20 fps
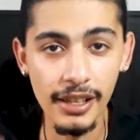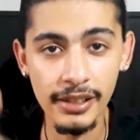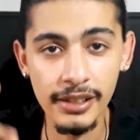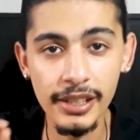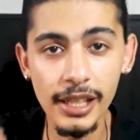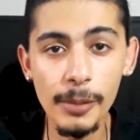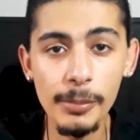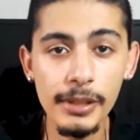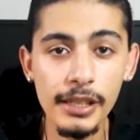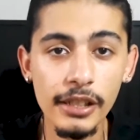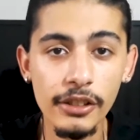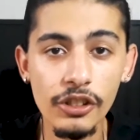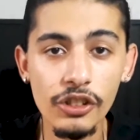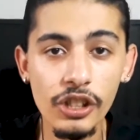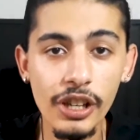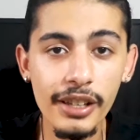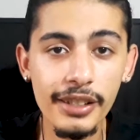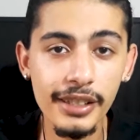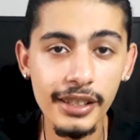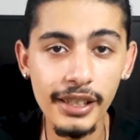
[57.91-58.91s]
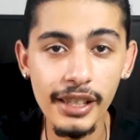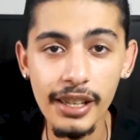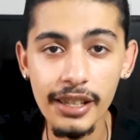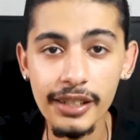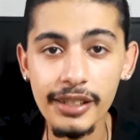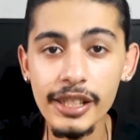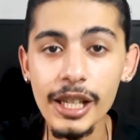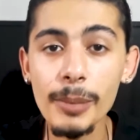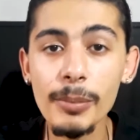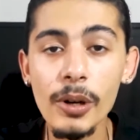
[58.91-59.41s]
Stop strategizing,
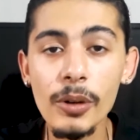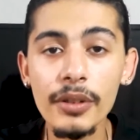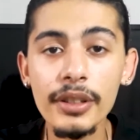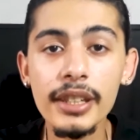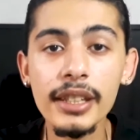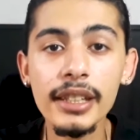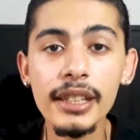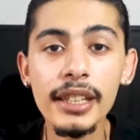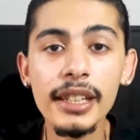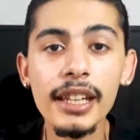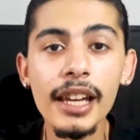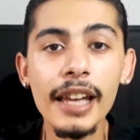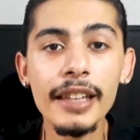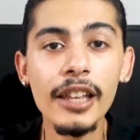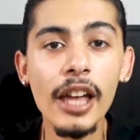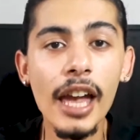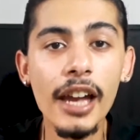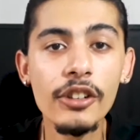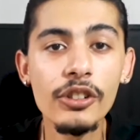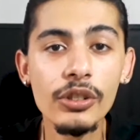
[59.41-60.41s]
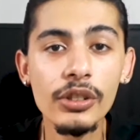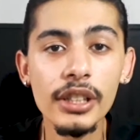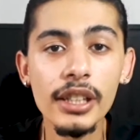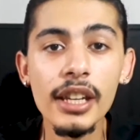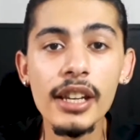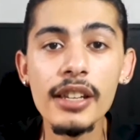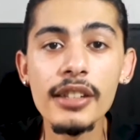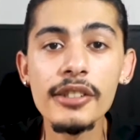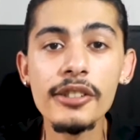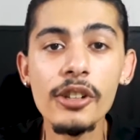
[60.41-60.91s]
stop overthinking, and actually
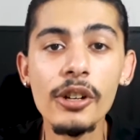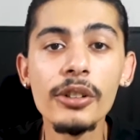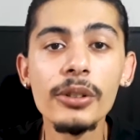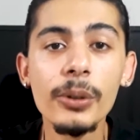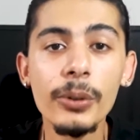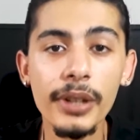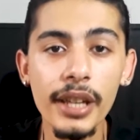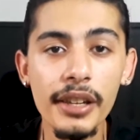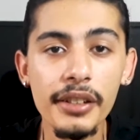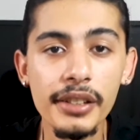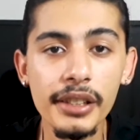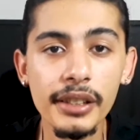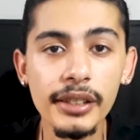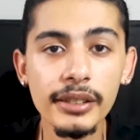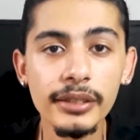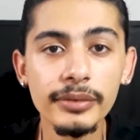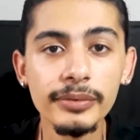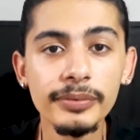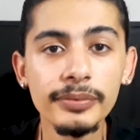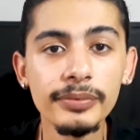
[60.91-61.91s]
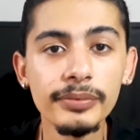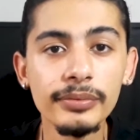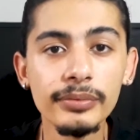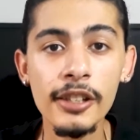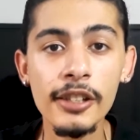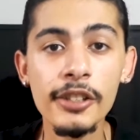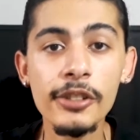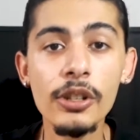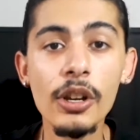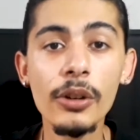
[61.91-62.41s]
start creating.
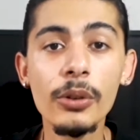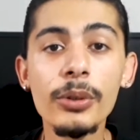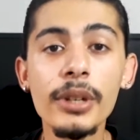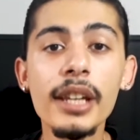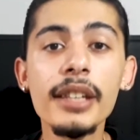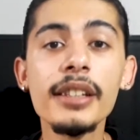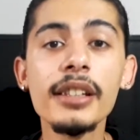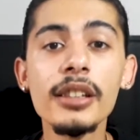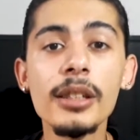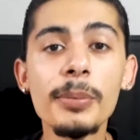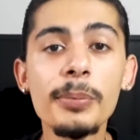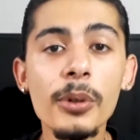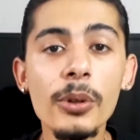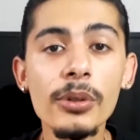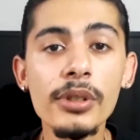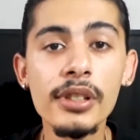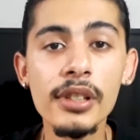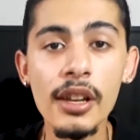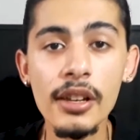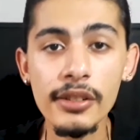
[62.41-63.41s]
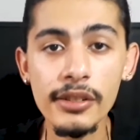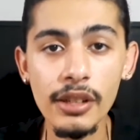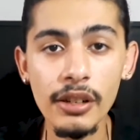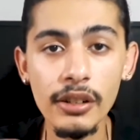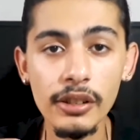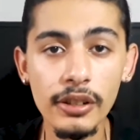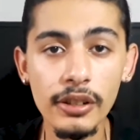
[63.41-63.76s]
Start creating the posts, start